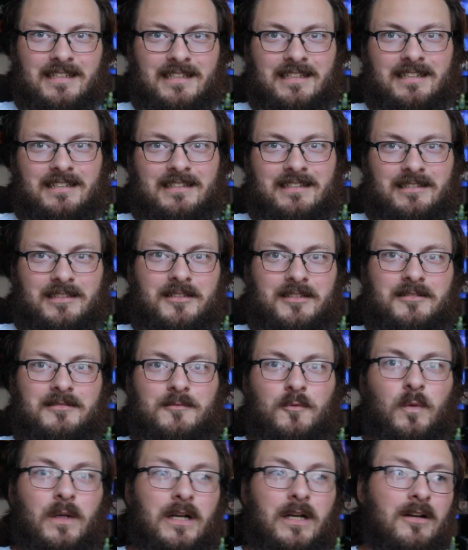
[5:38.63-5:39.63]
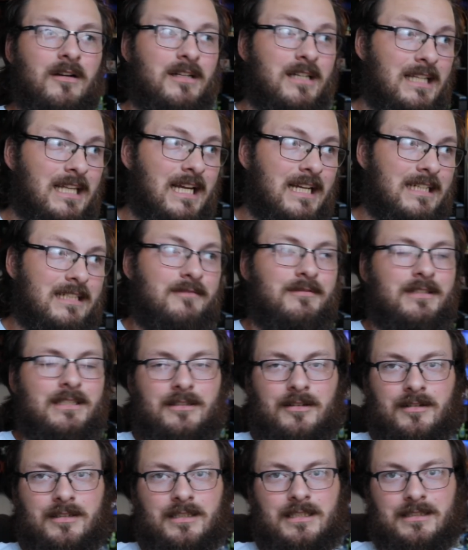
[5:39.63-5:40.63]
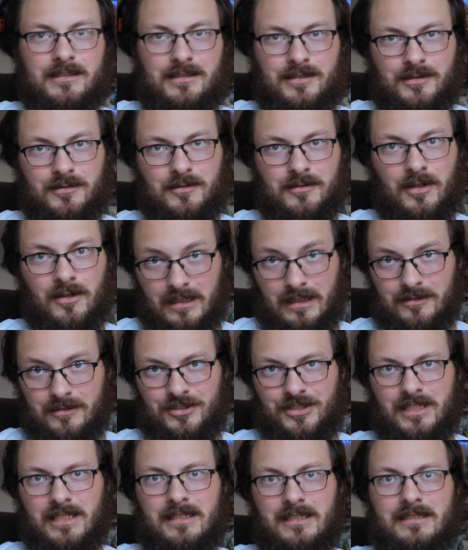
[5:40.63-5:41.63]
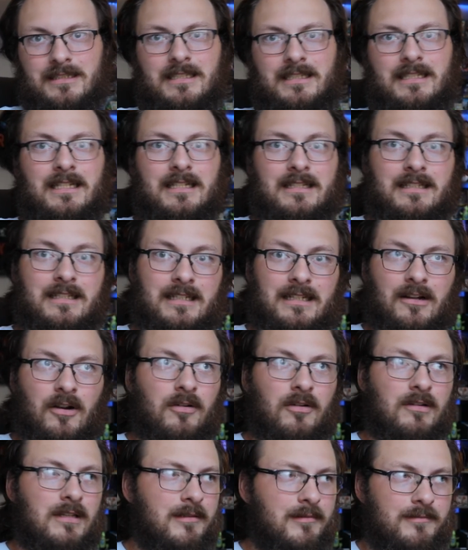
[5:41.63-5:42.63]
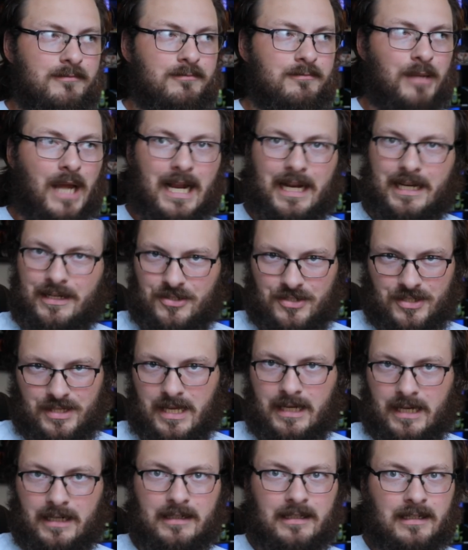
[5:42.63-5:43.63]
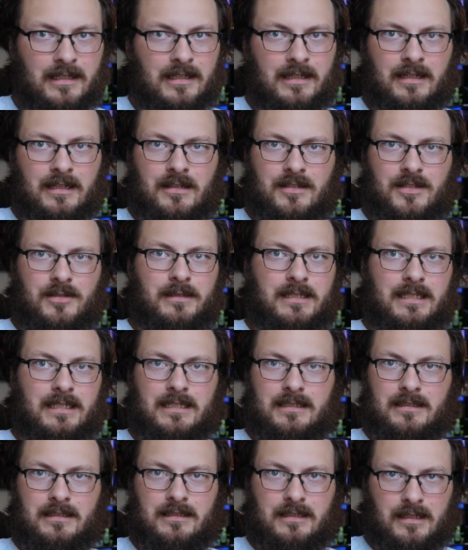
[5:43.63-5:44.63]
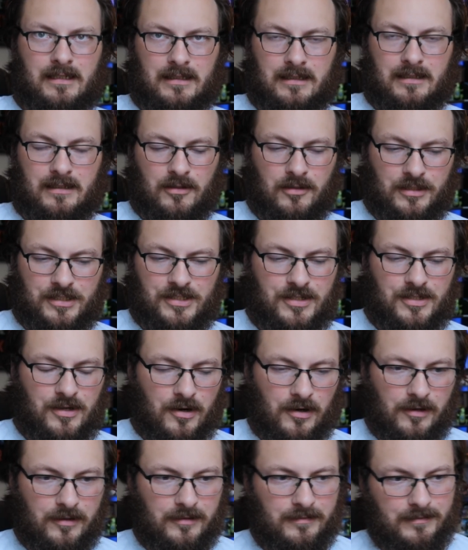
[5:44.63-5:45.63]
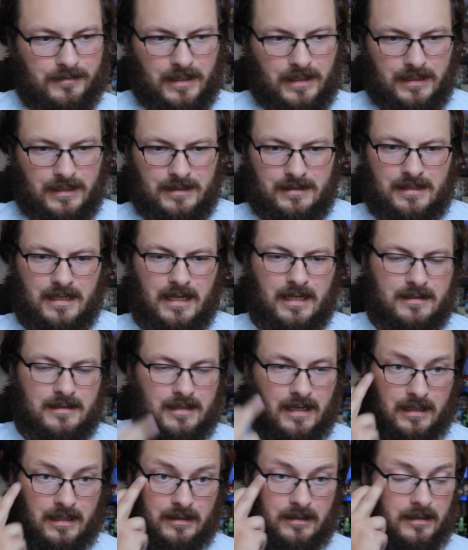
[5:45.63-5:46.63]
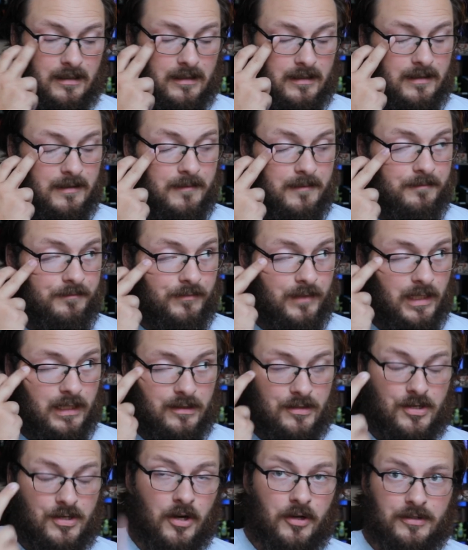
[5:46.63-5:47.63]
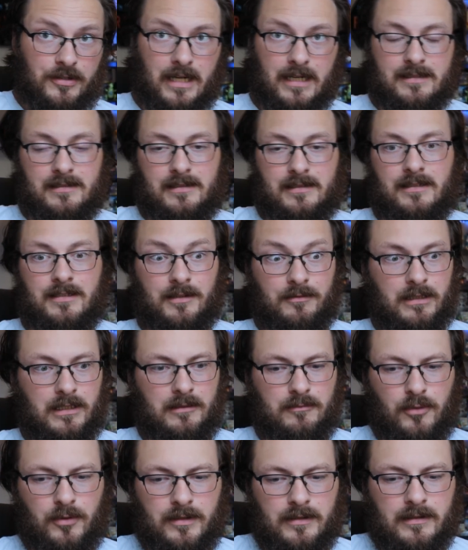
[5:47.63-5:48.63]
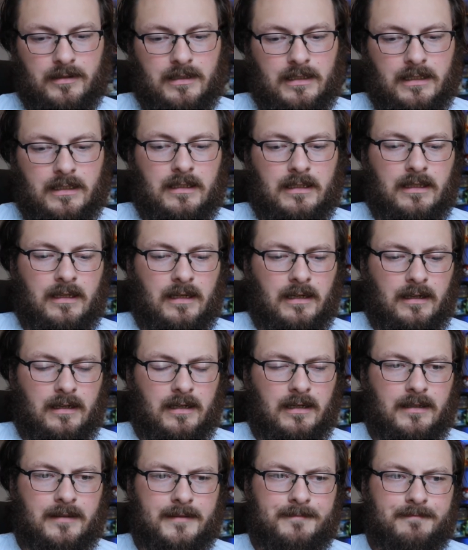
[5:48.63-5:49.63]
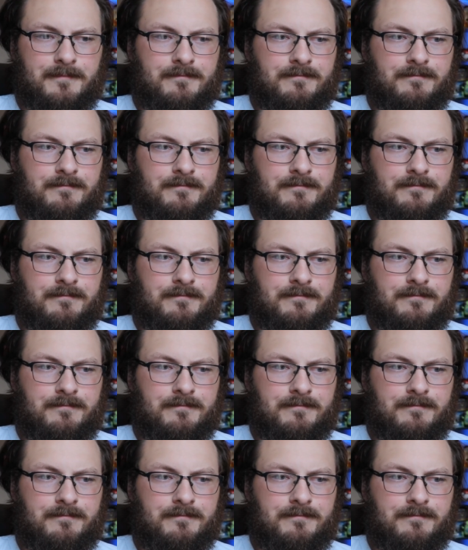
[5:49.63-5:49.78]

You know, we're collectively talking to our LGS to get the early package thing, so we can get the uh, early starter uh, sets and the uh, and the starter decks because they're really important. Um,